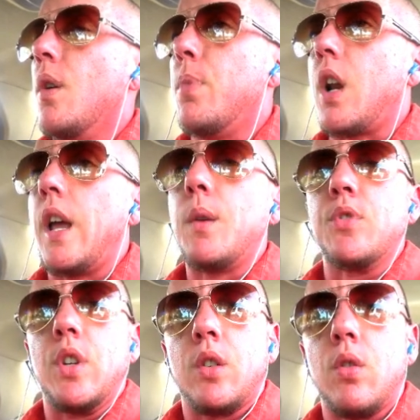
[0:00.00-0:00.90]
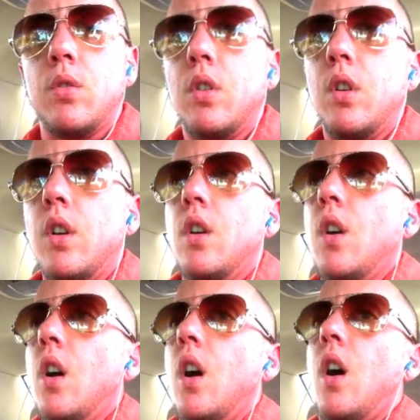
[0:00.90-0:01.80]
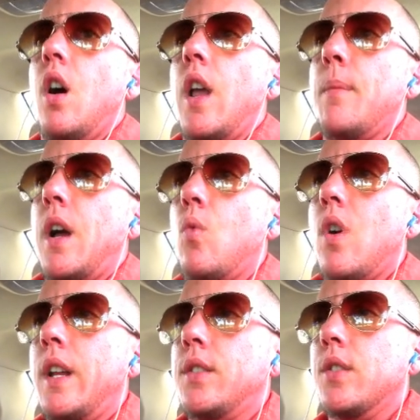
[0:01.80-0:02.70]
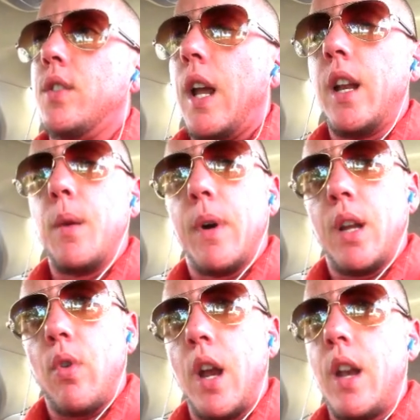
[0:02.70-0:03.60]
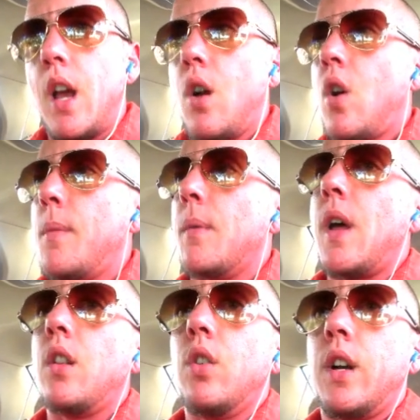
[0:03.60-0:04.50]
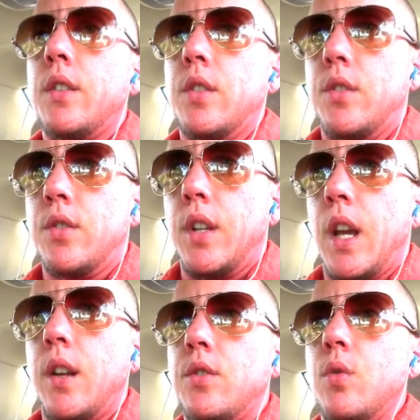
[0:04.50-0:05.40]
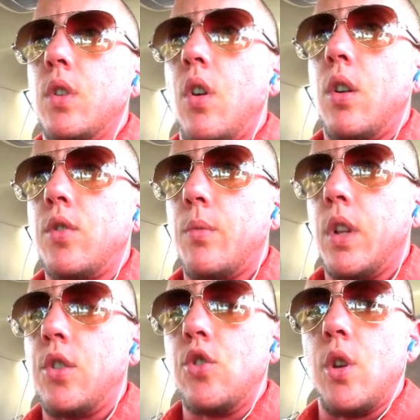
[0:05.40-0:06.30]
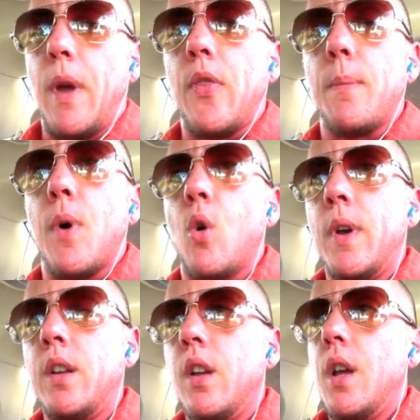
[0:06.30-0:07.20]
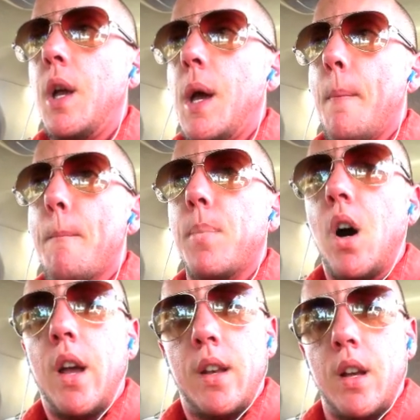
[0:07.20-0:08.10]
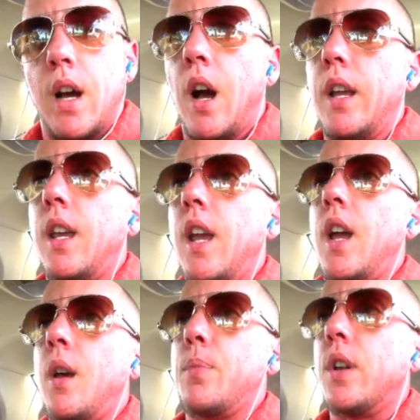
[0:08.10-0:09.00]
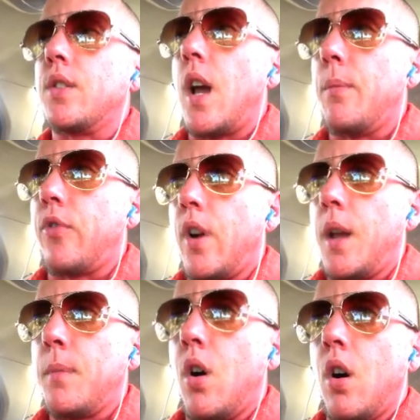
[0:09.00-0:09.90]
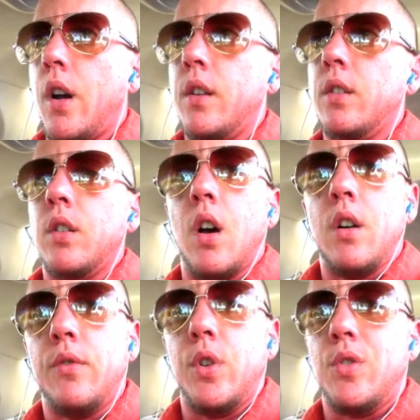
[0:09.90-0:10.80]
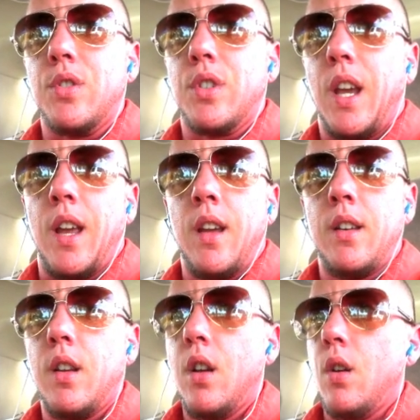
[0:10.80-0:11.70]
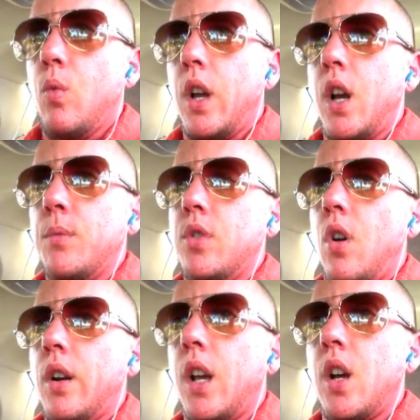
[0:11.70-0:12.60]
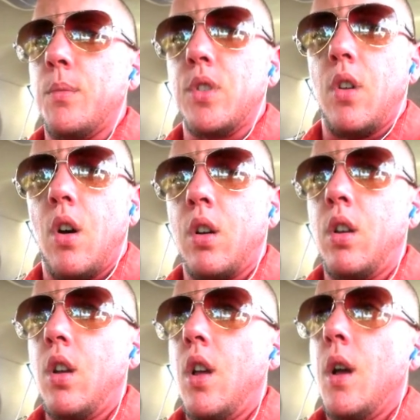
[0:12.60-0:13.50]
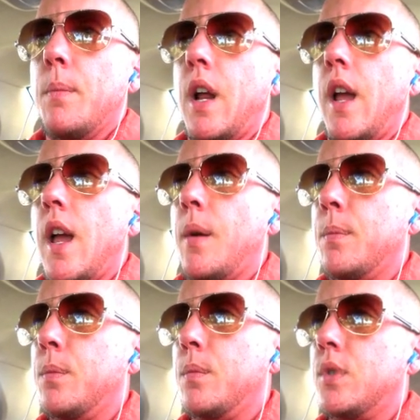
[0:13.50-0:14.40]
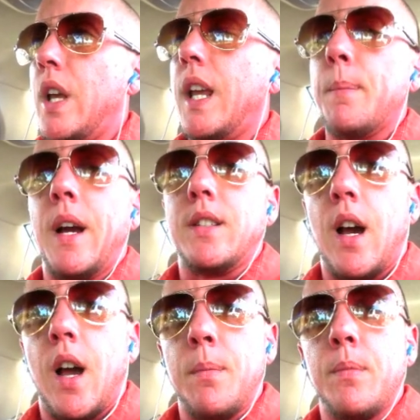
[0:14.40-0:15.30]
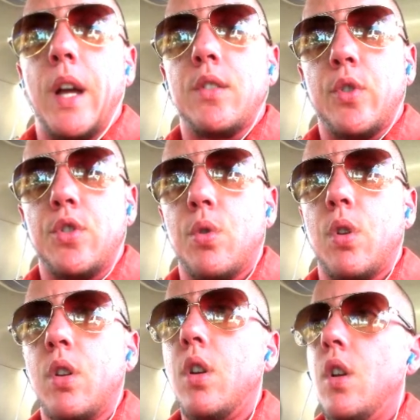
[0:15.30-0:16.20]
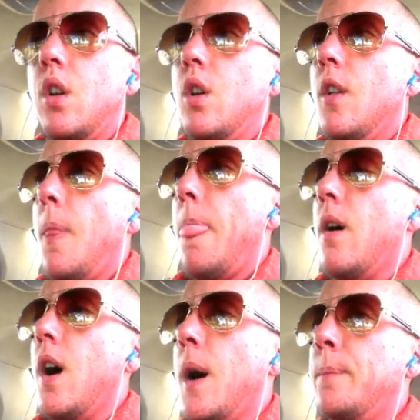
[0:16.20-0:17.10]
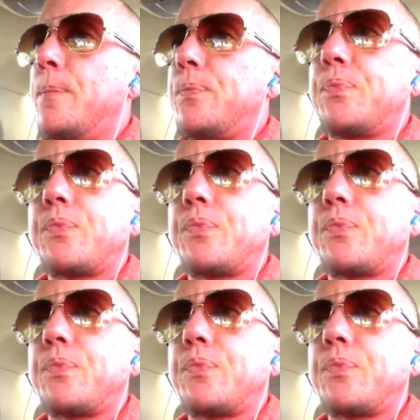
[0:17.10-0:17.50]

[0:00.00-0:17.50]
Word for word: but I am single. Uh, am I wanting to date anybody right now? I mean, I'm not looking to, to get into a long term relationship at the moment, but I can't put a time frame on love. You just can't. When it comes along, it comes along. But I am taking my time, that's for sure. Um,